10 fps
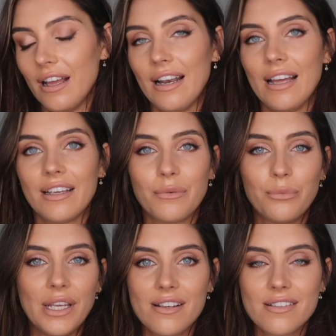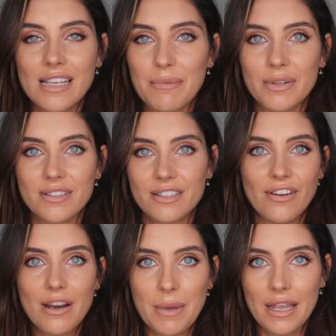like weird to say because it's
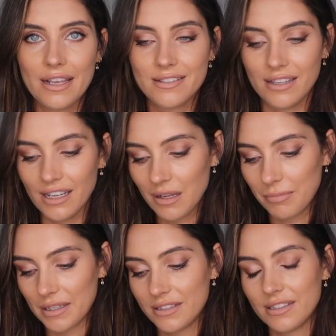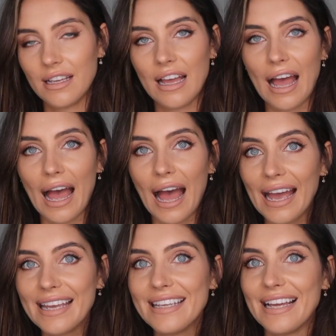very basic, but
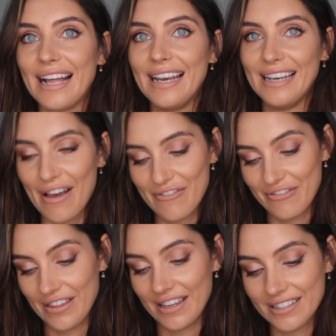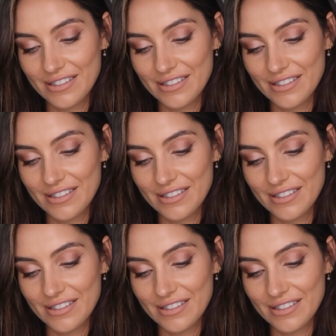I love this.